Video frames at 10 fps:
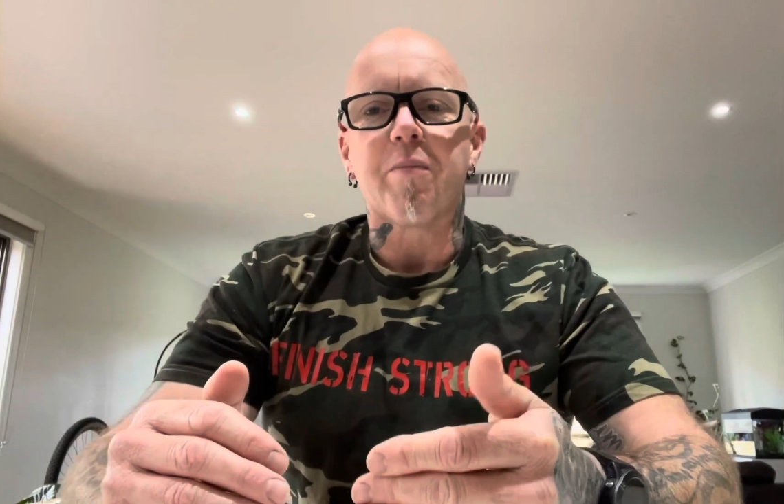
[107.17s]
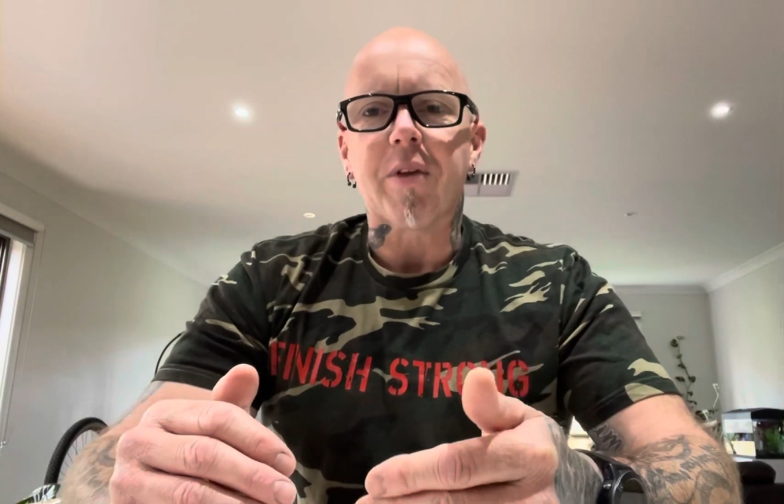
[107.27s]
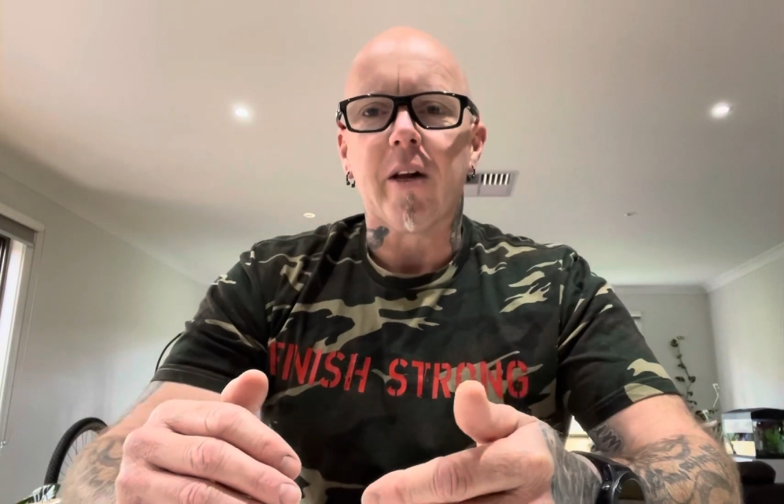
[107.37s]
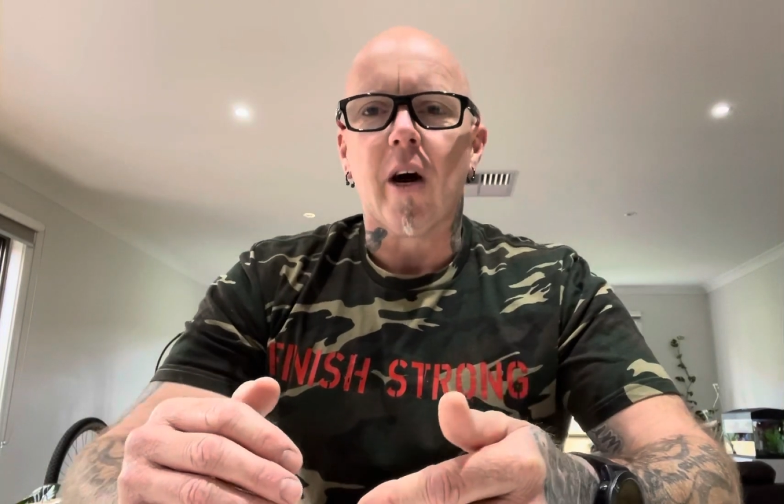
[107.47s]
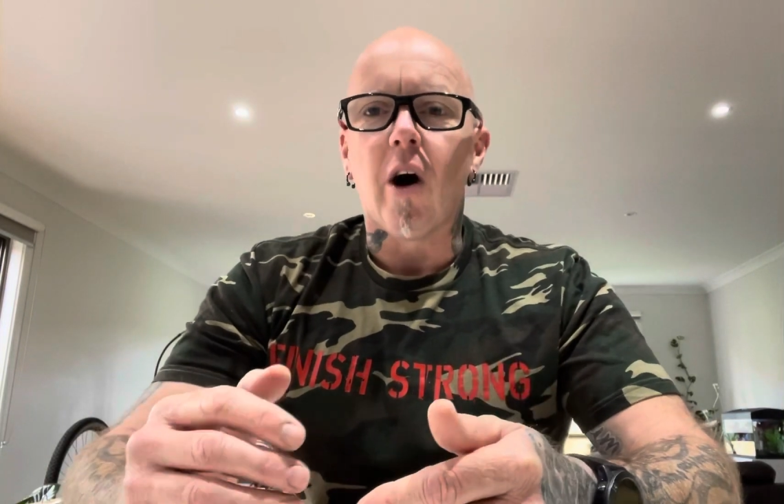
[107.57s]

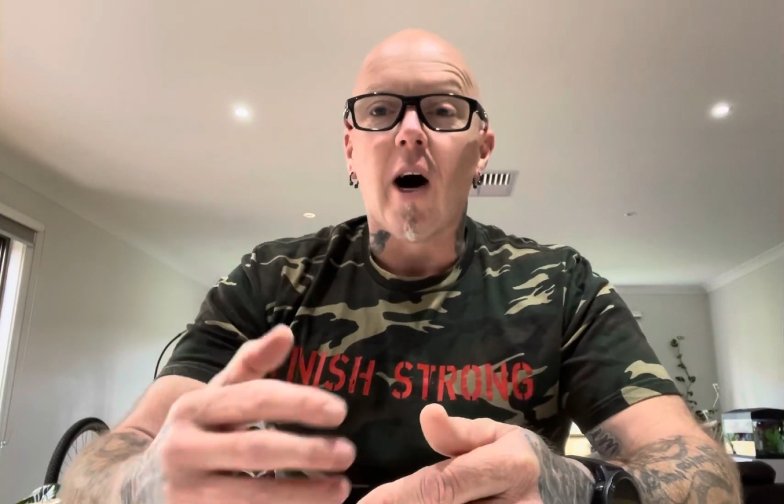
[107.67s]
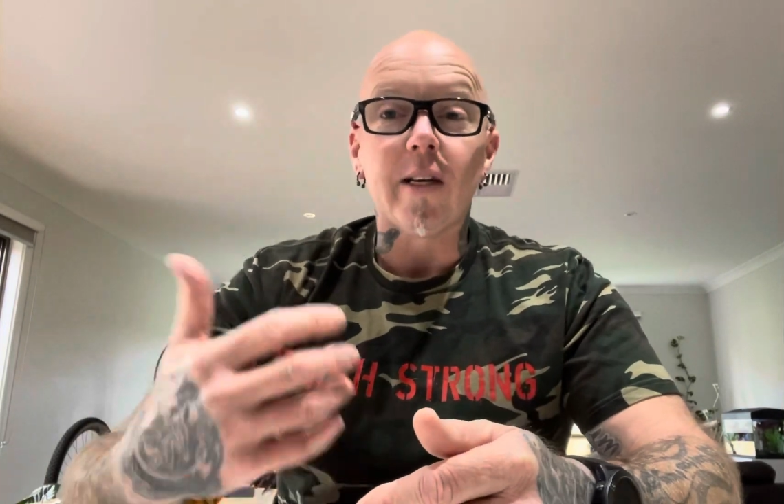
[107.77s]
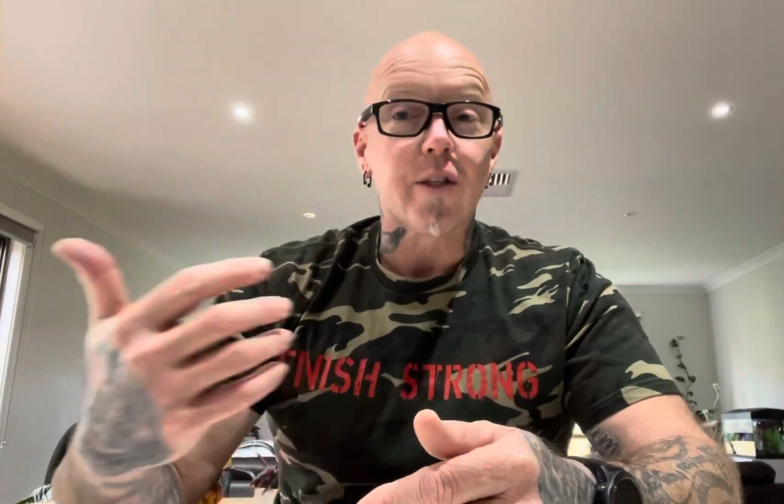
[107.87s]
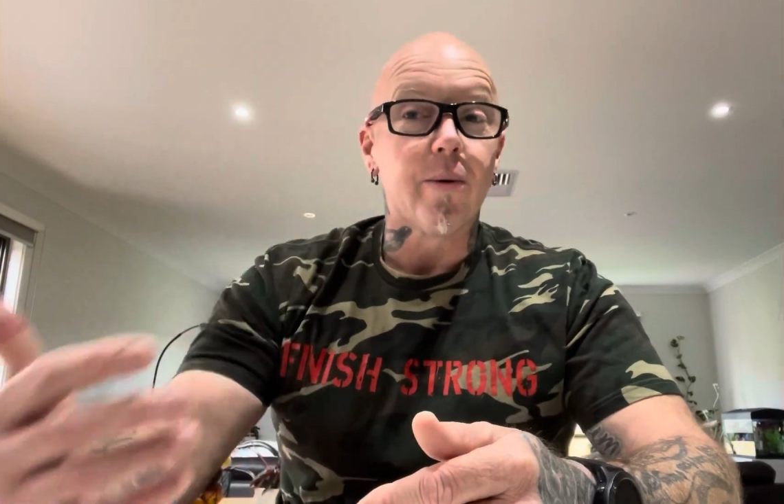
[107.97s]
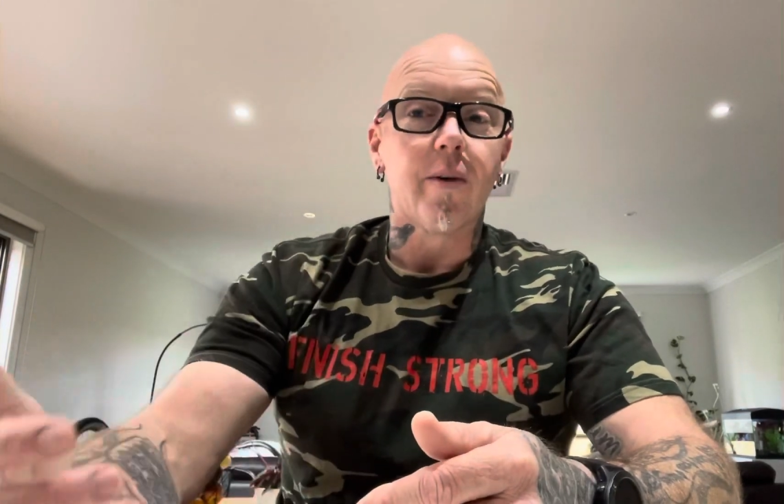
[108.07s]
You know, I
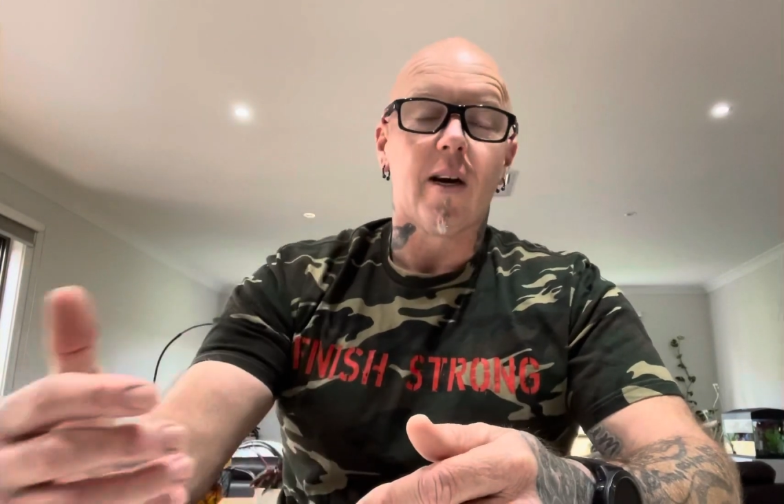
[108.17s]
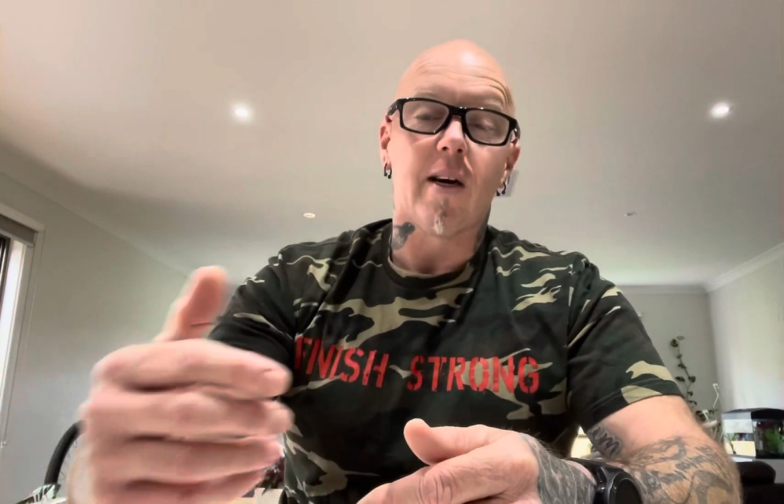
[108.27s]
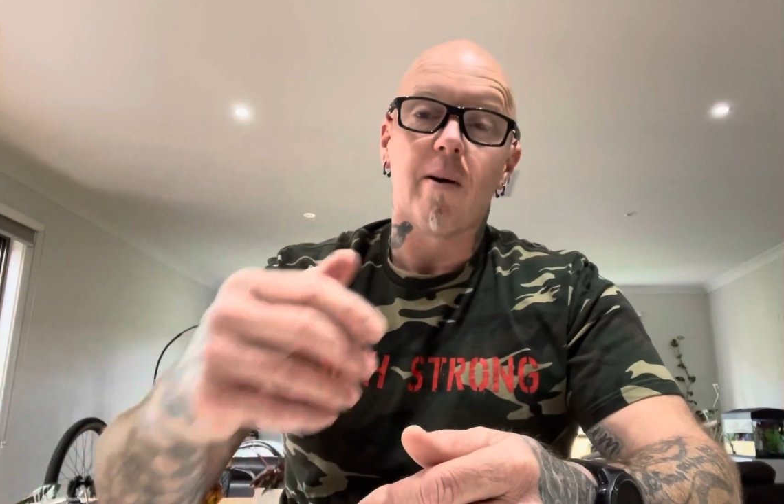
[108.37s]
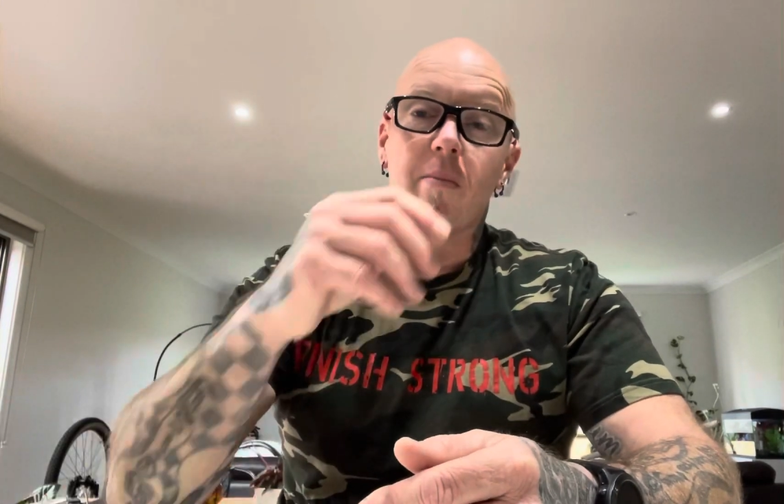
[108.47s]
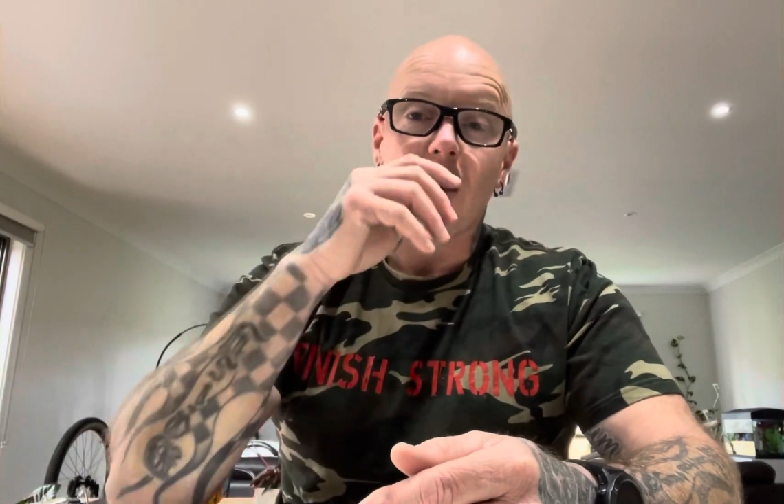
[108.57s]
do
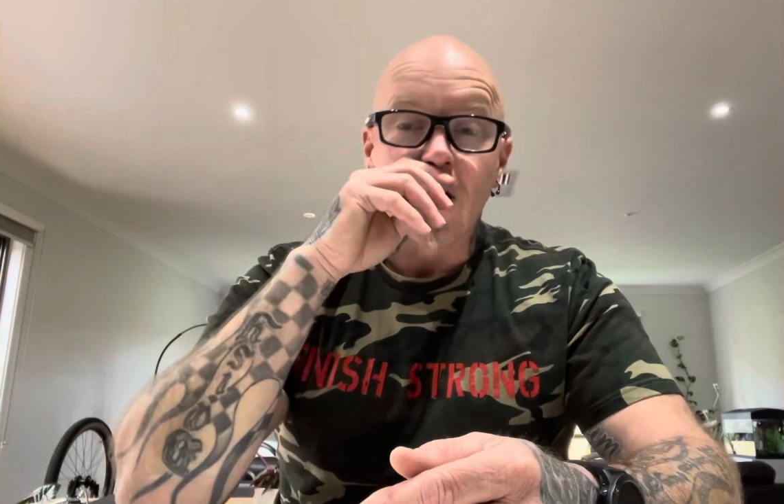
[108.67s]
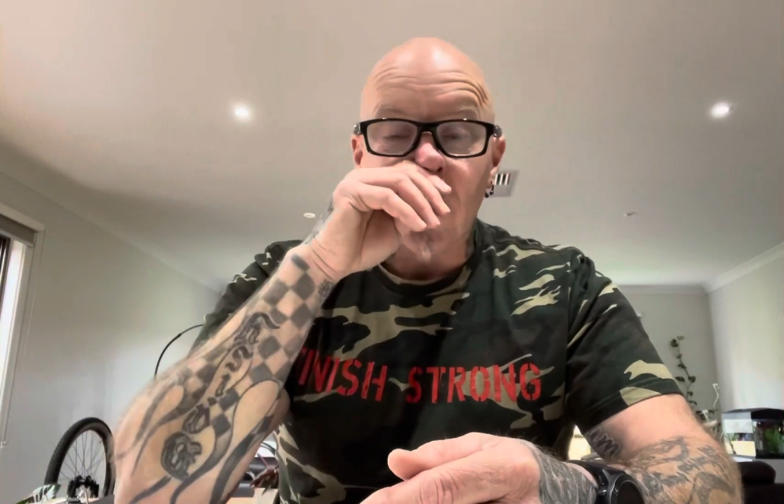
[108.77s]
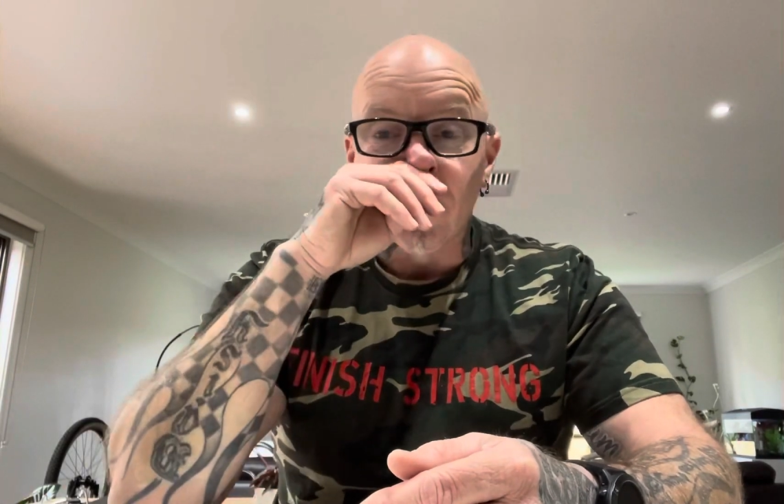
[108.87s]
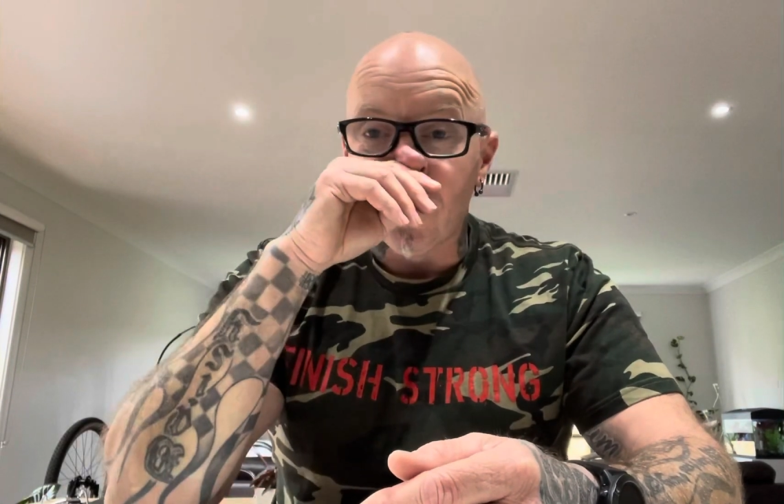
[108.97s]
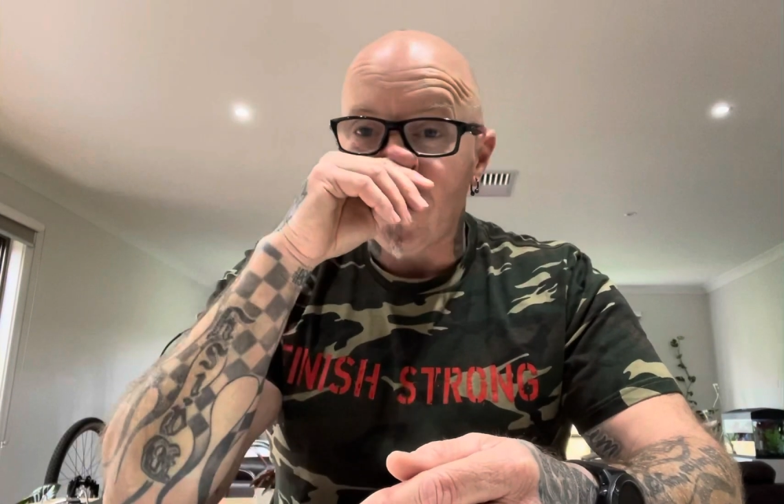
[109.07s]
a lot
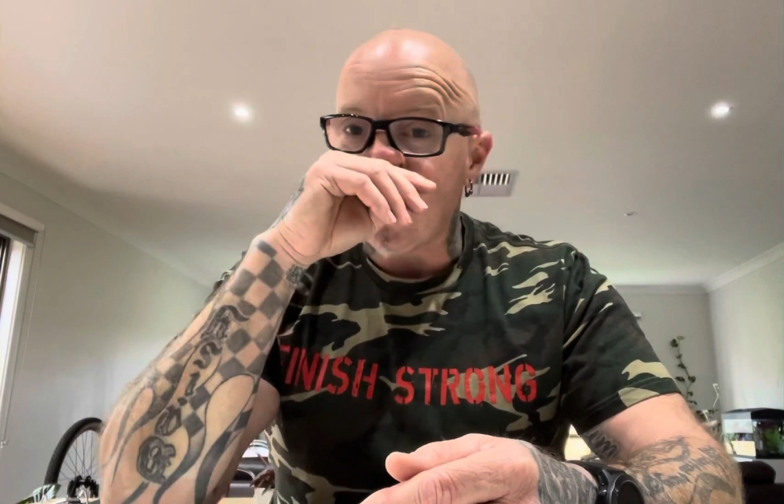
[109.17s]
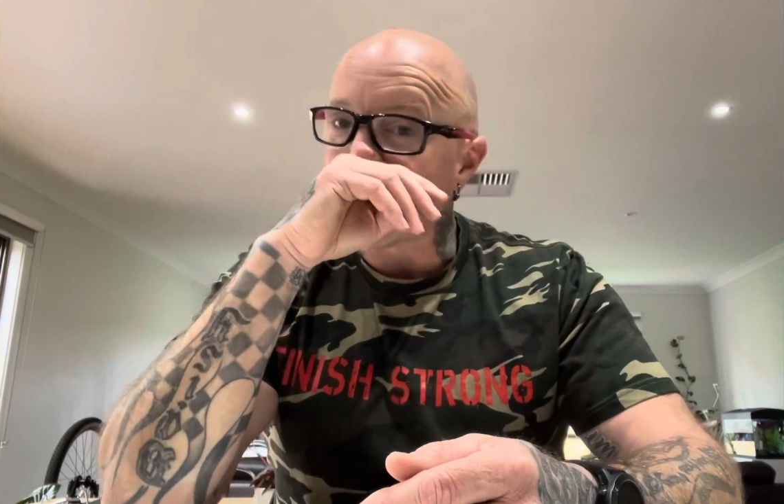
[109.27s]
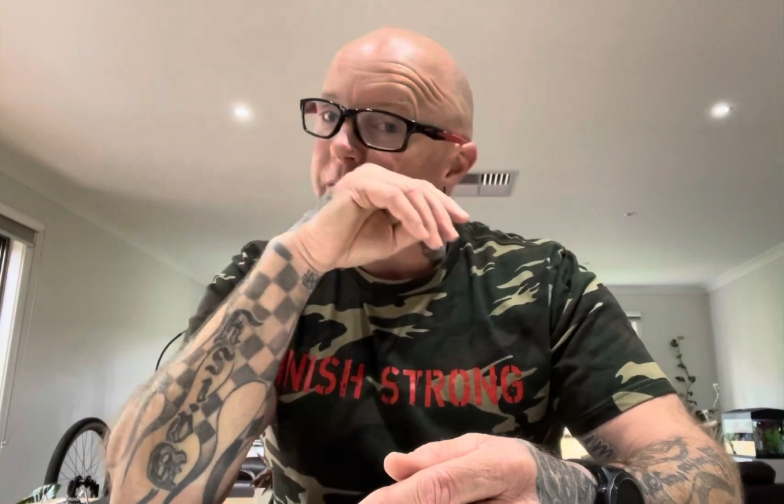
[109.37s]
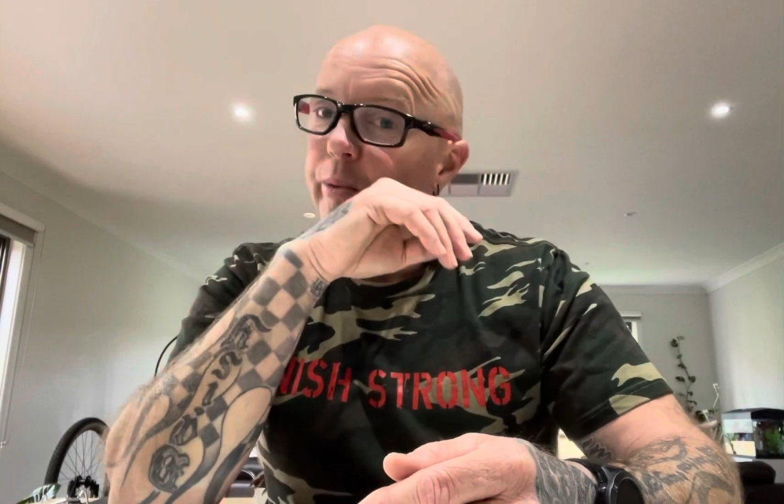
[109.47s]
of events.